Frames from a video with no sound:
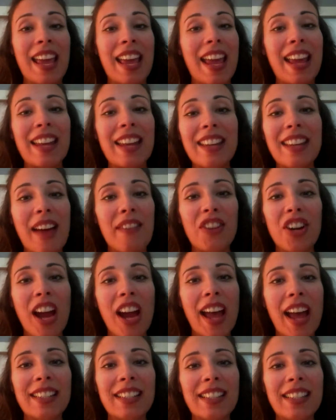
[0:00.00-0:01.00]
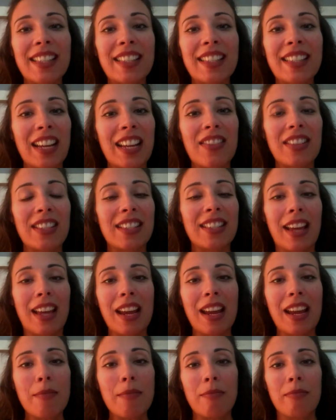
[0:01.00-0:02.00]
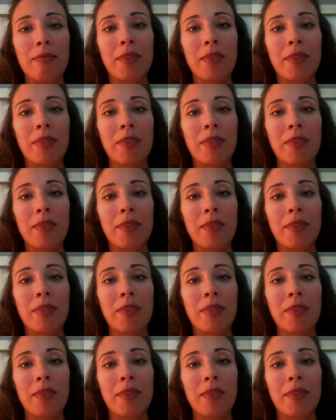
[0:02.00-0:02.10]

It never has to stay the same.